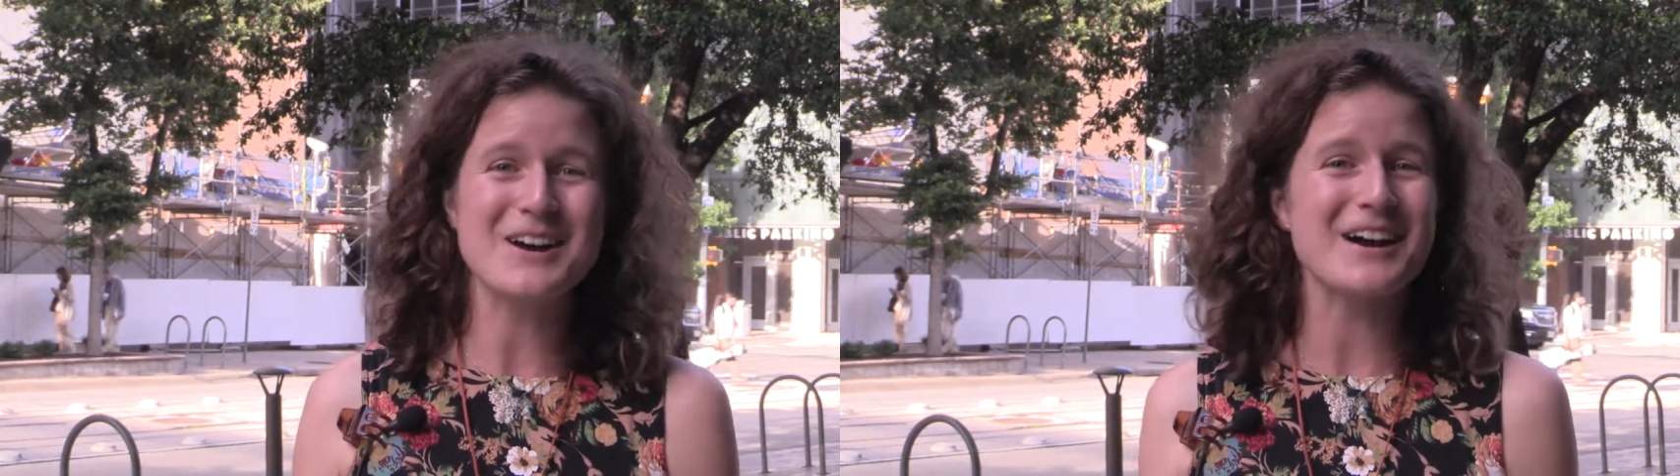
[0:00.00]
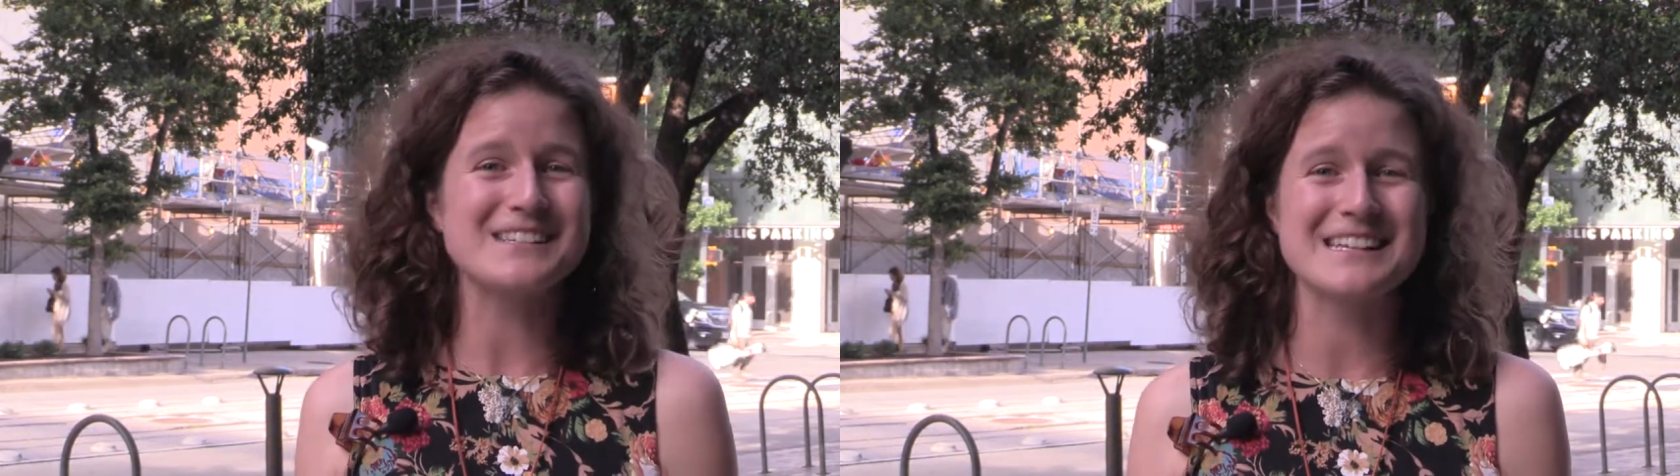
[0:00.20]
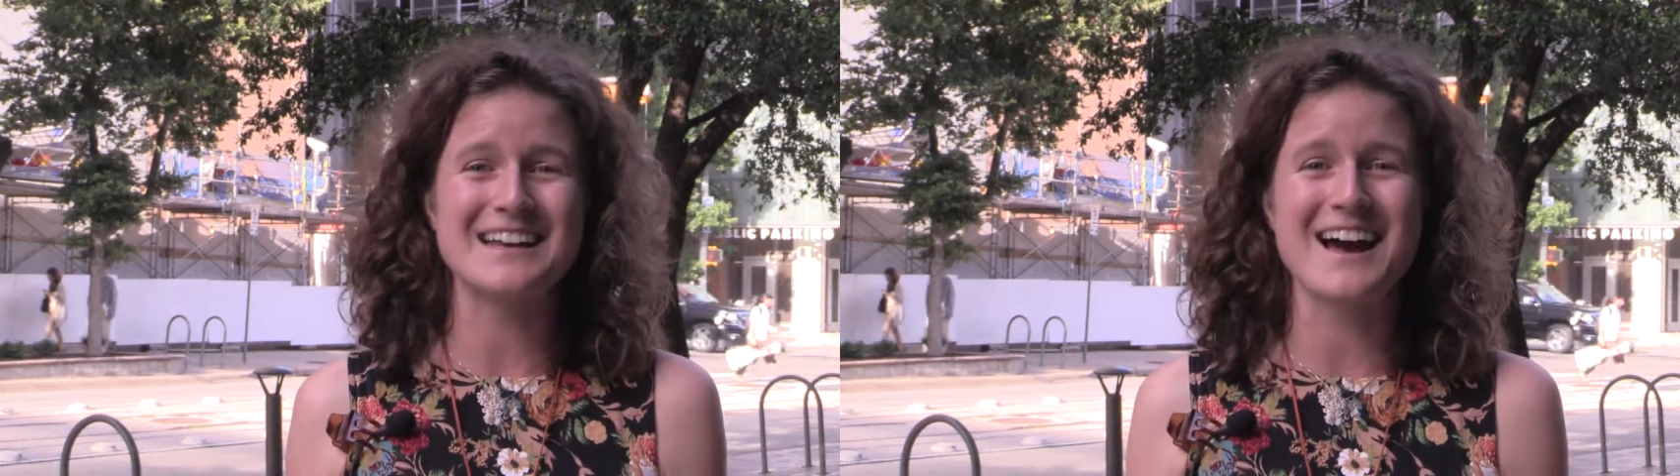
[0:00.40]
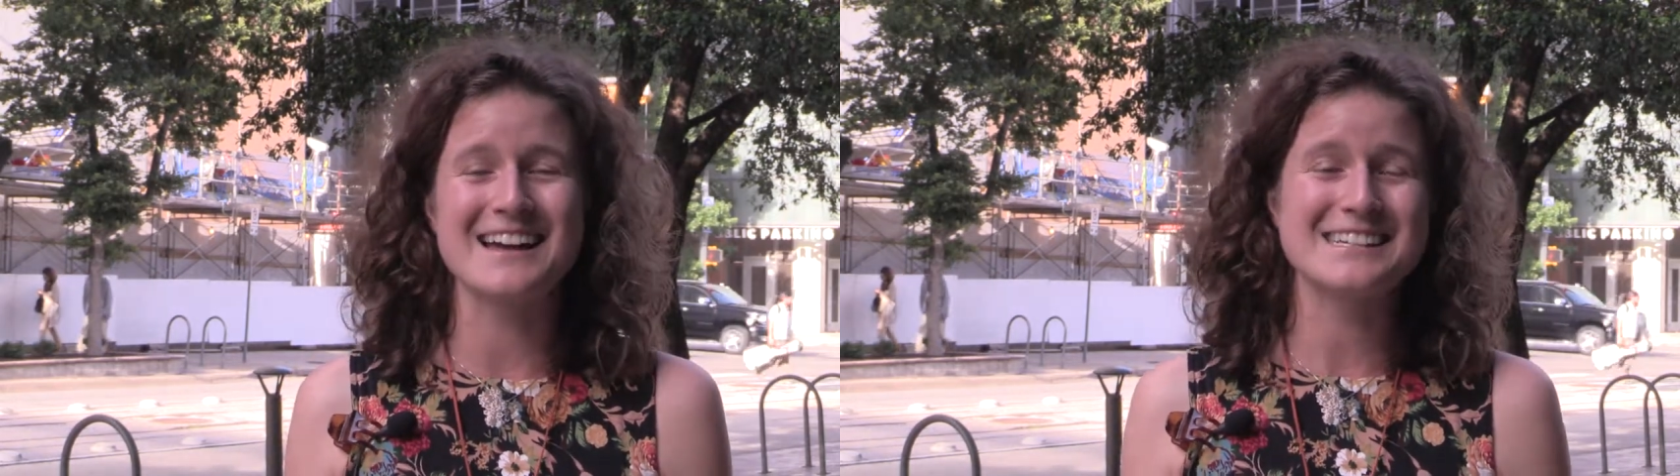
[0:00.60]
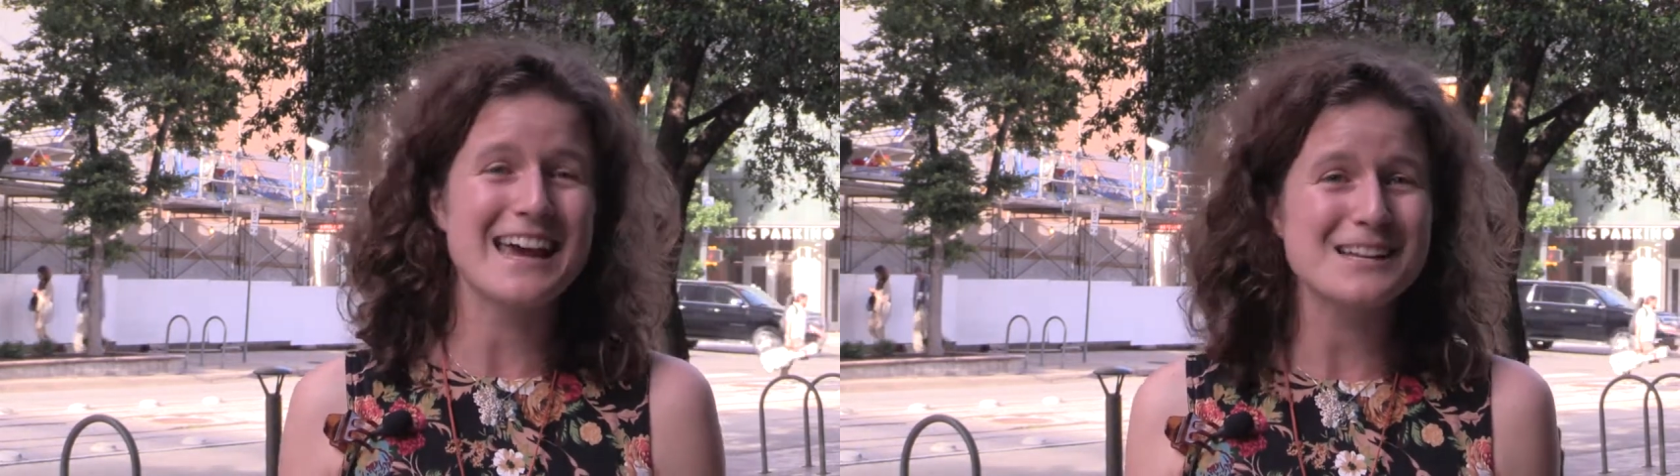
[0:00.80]
cards and
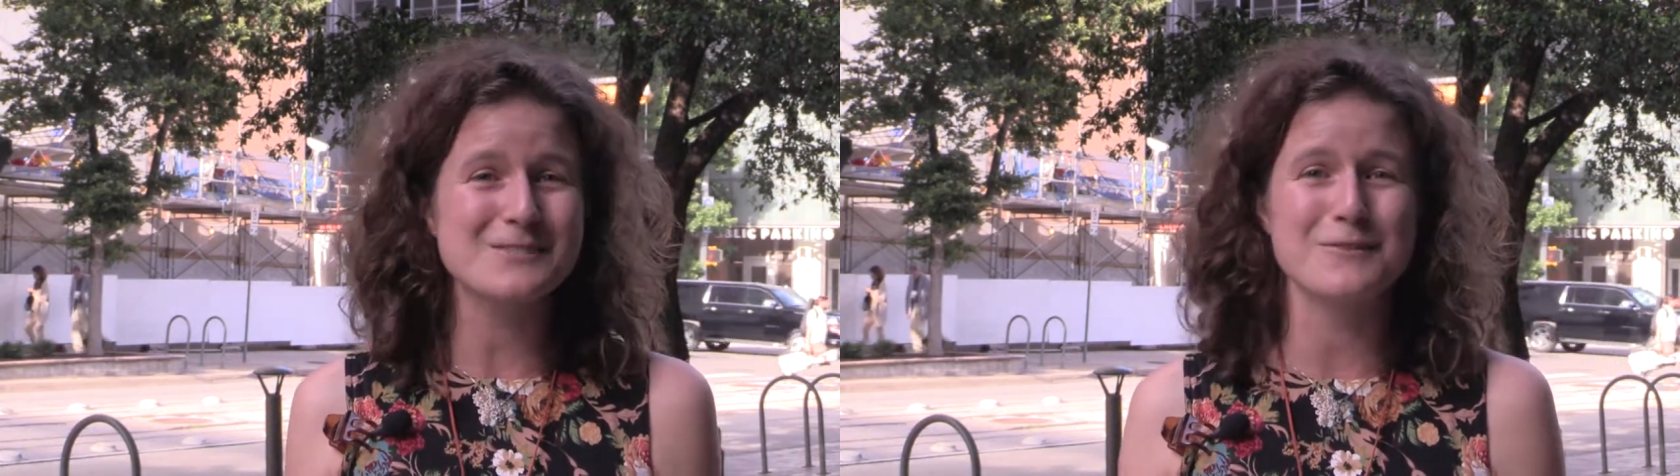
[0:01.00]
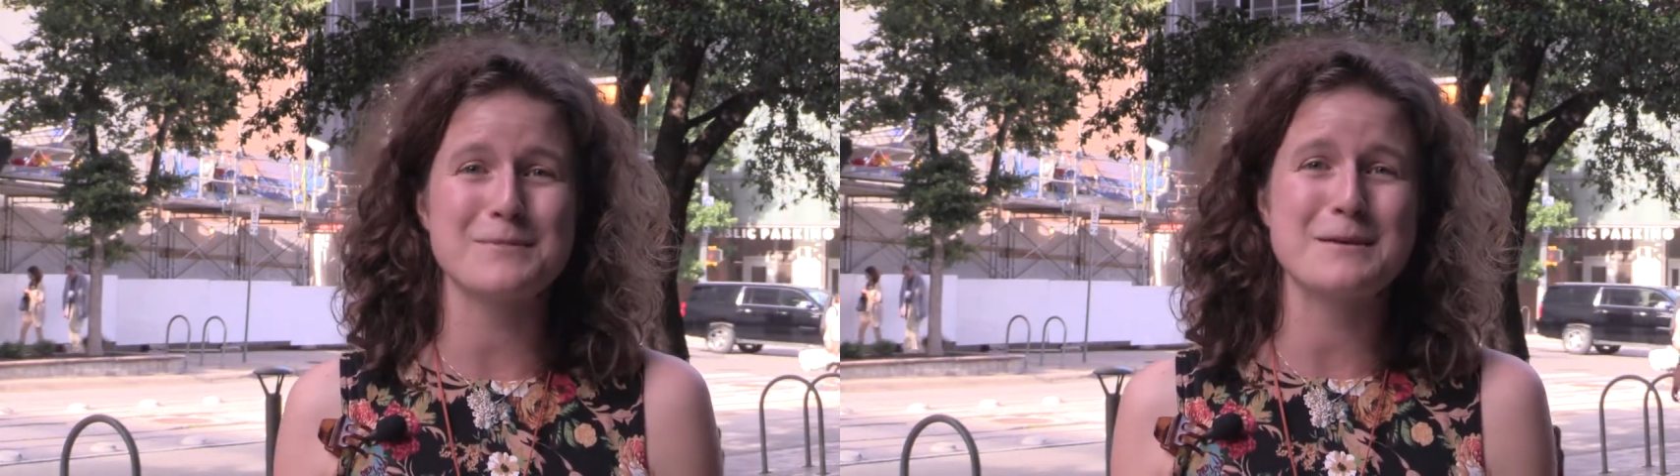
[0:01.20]
contacts for